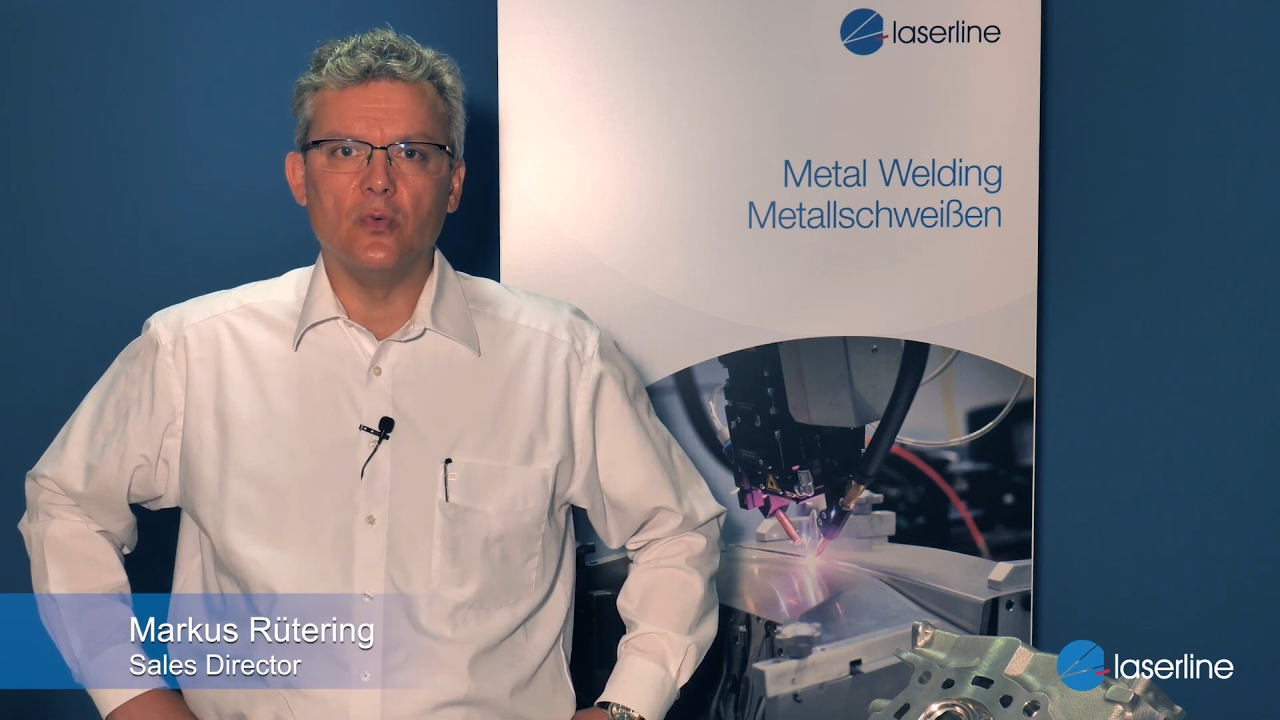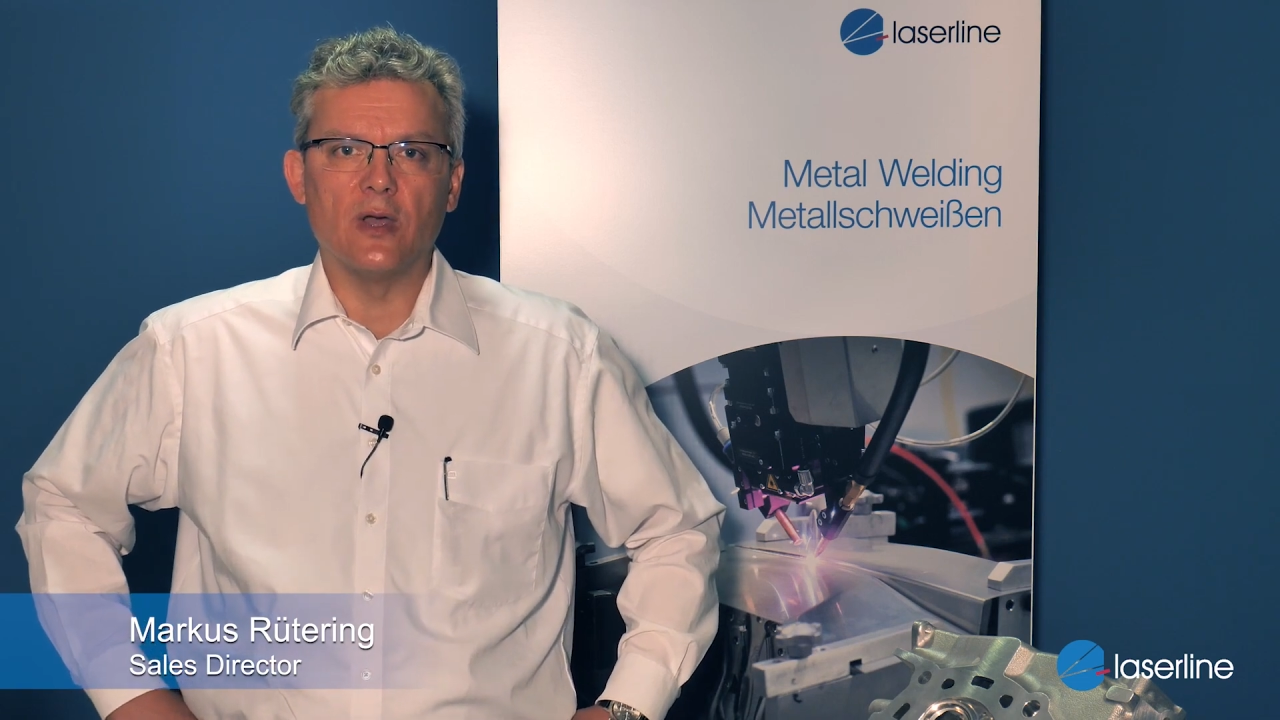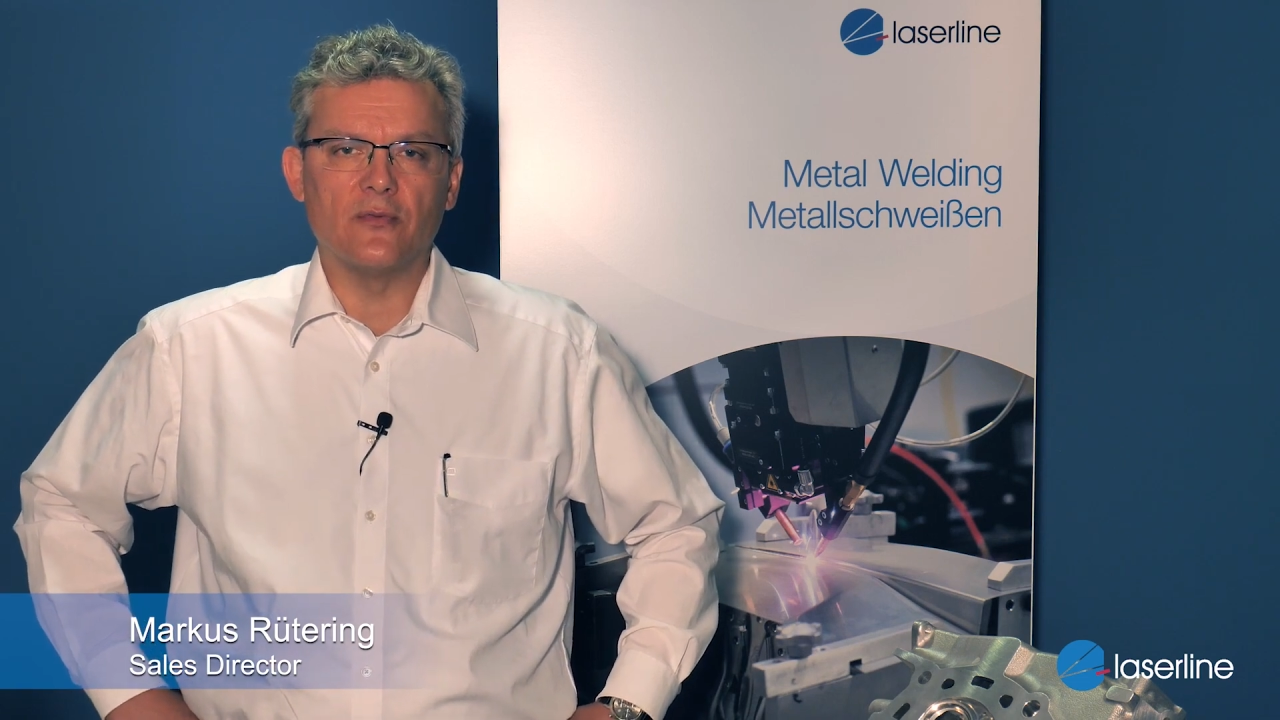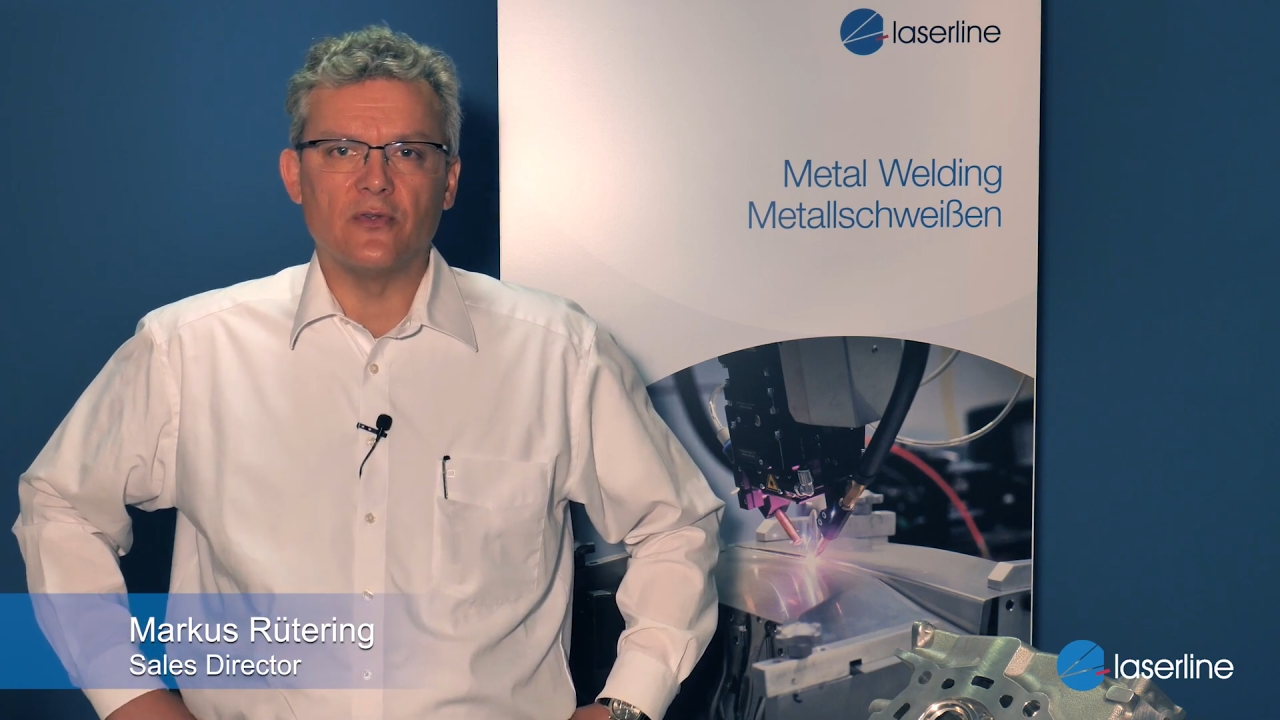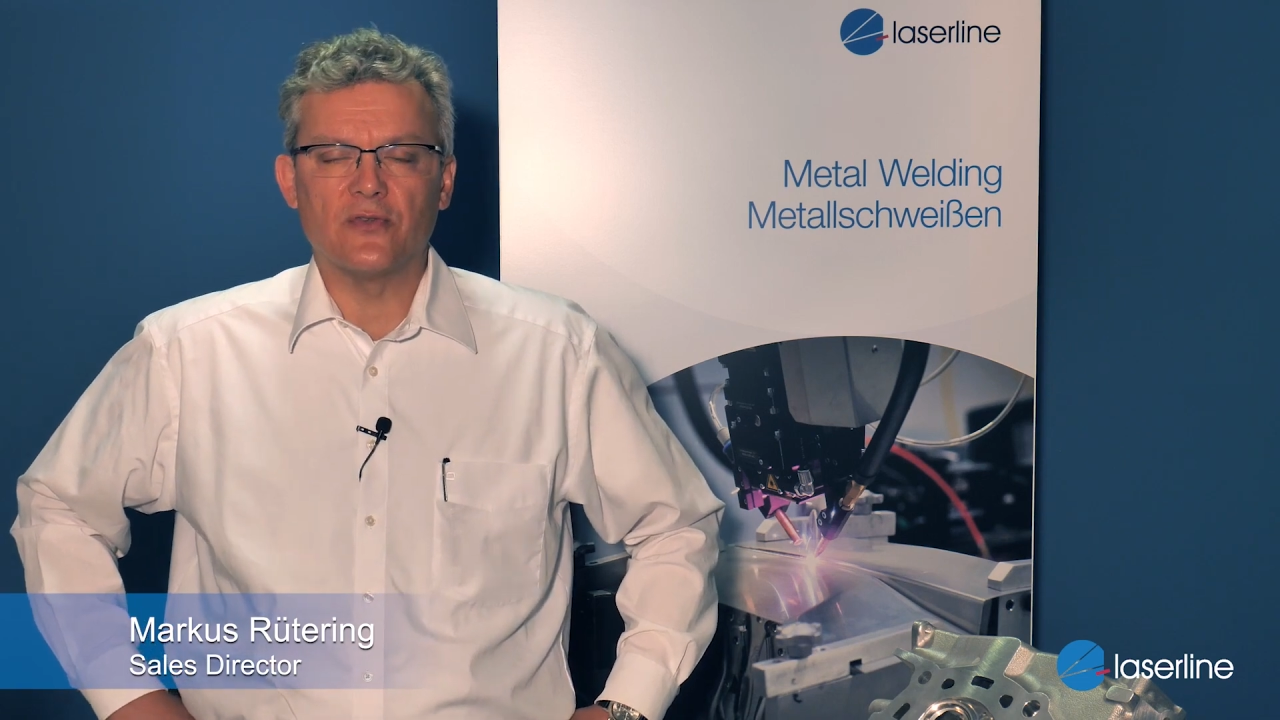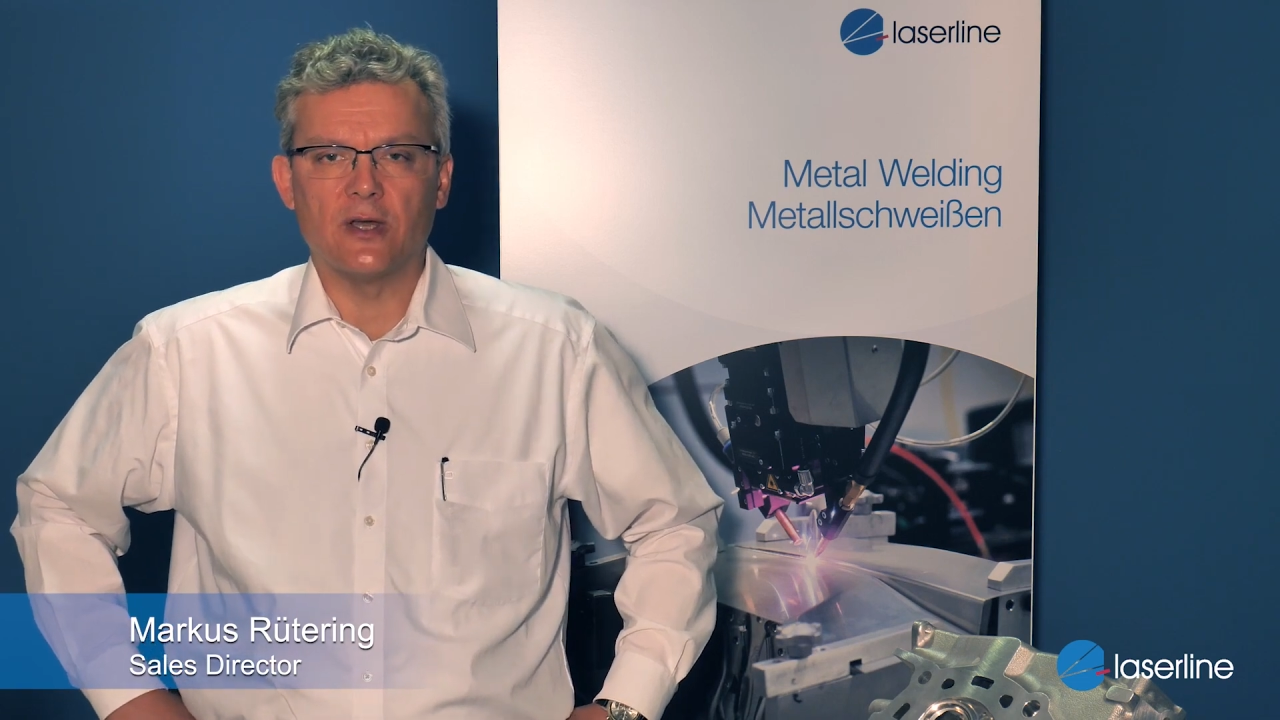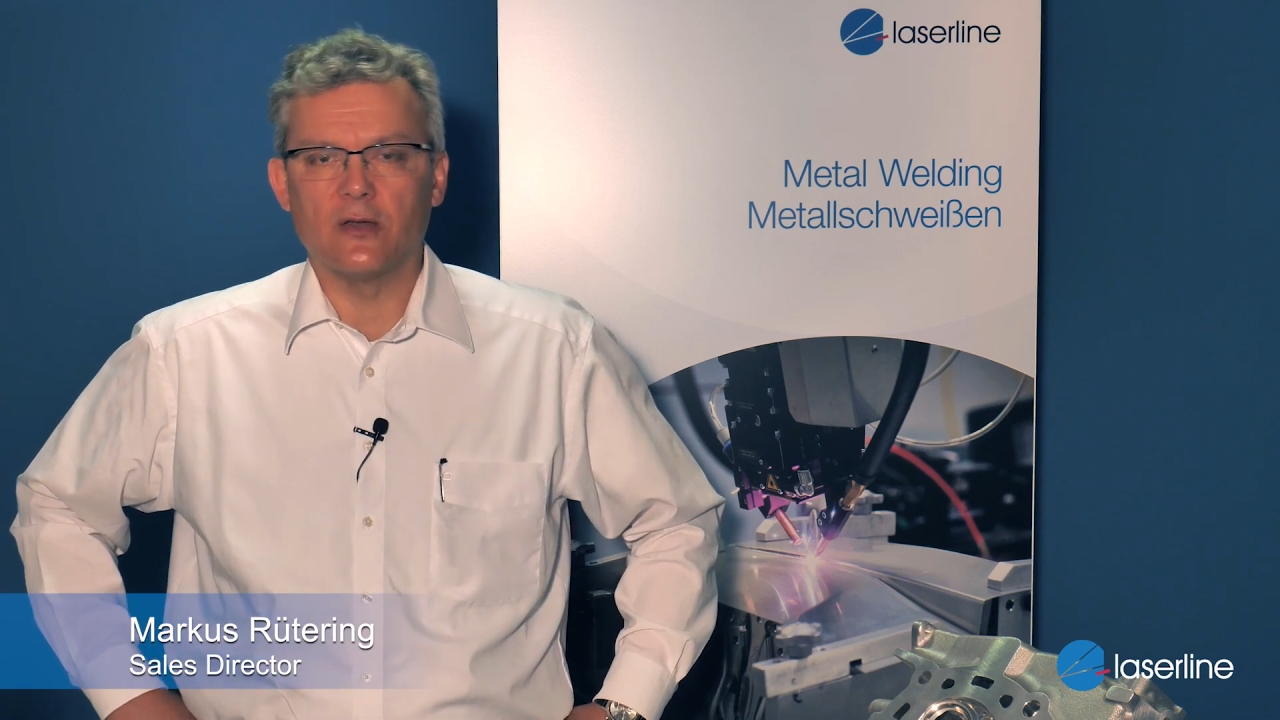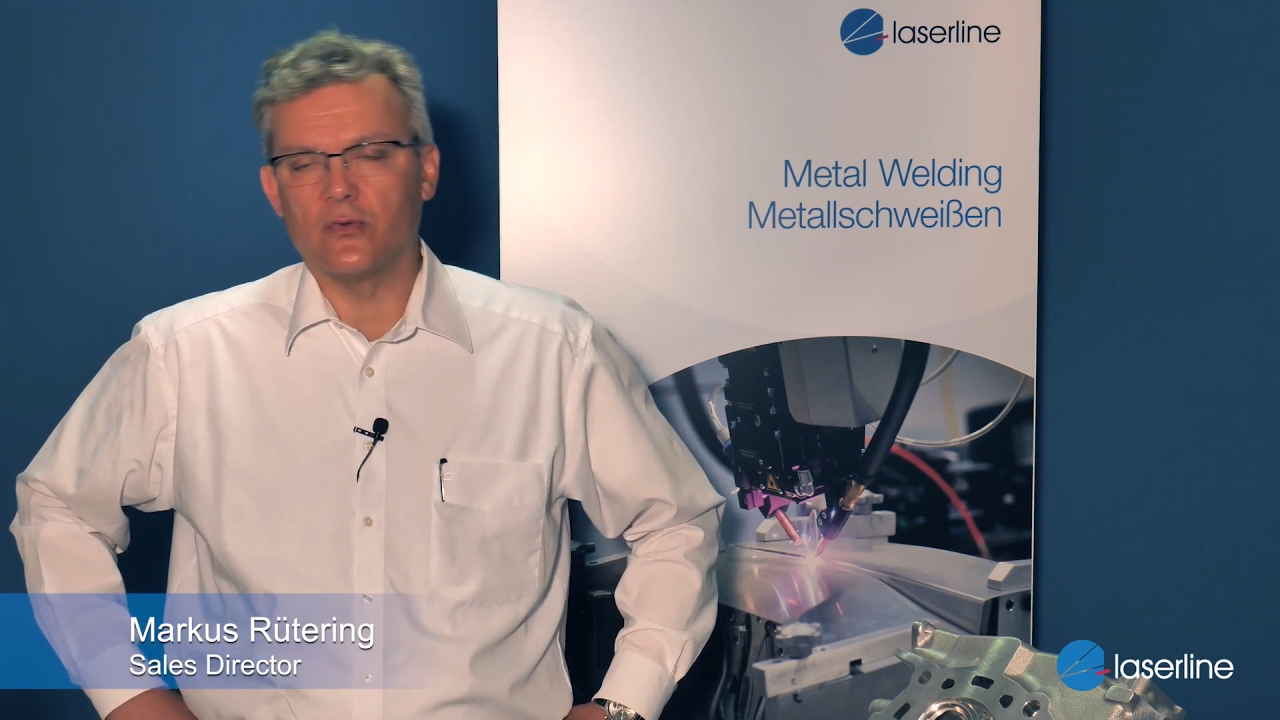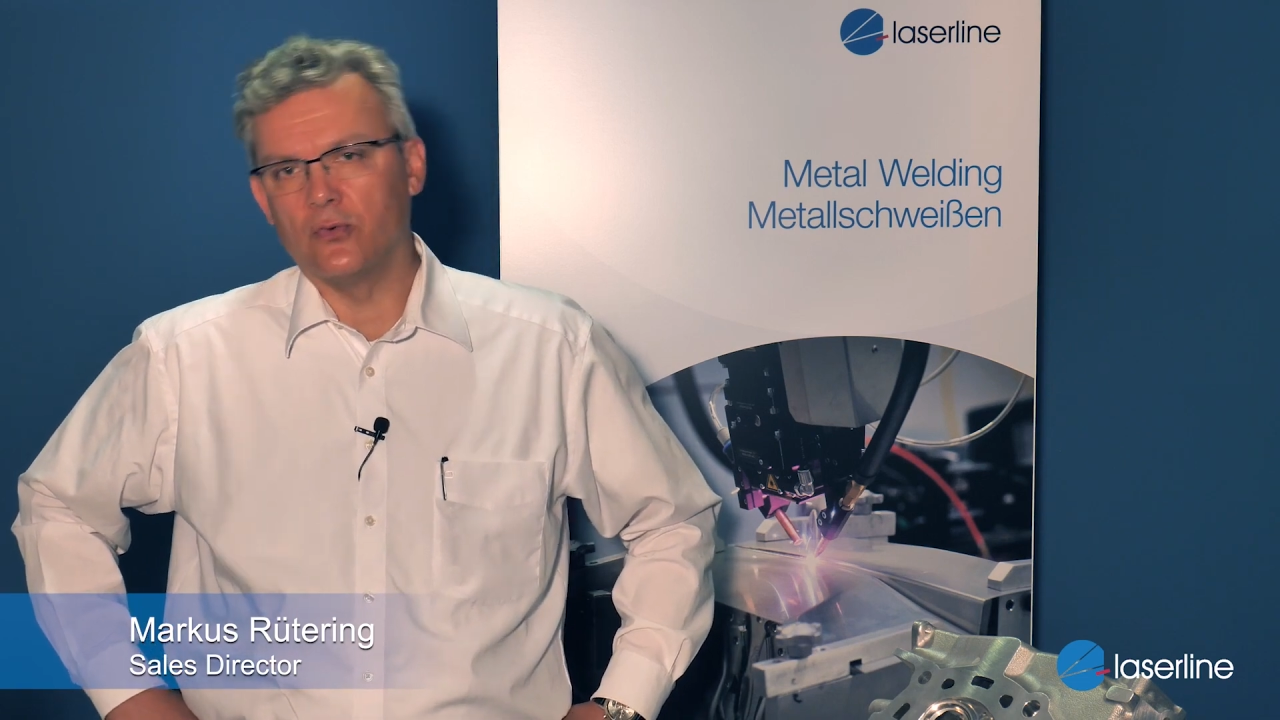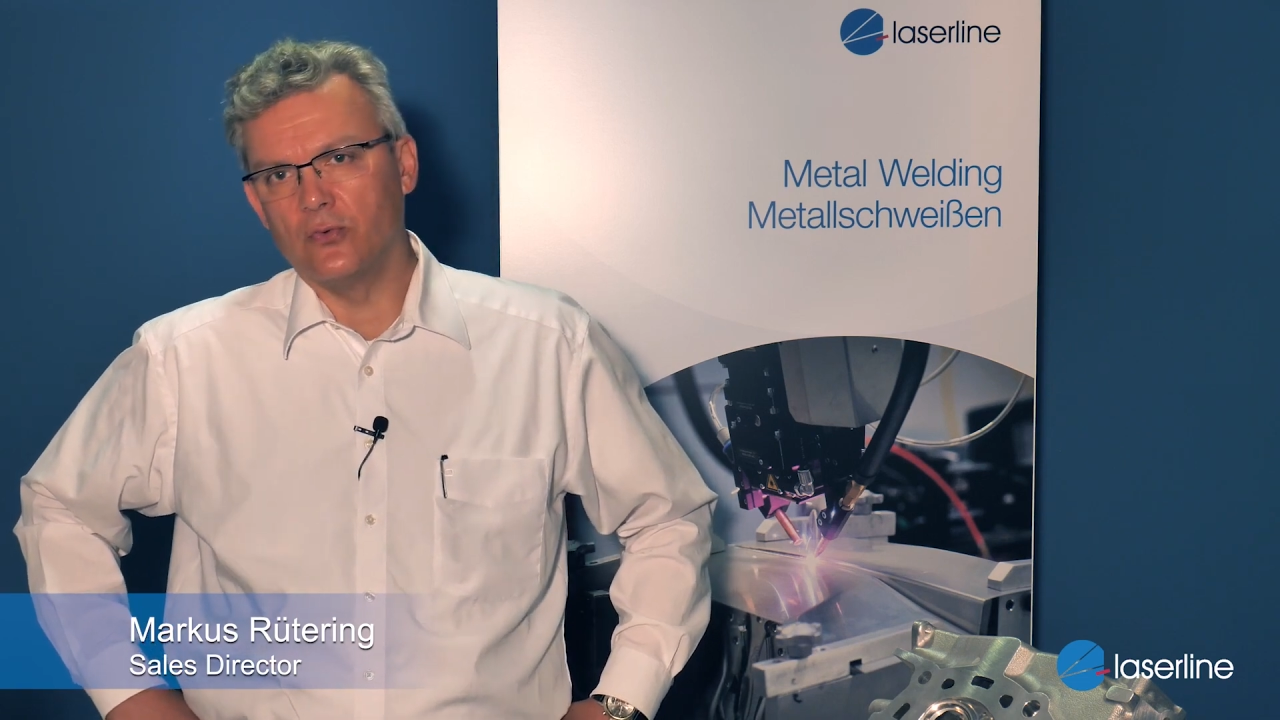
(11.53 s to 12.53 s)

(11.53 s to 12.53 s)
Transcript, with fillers: we have decided to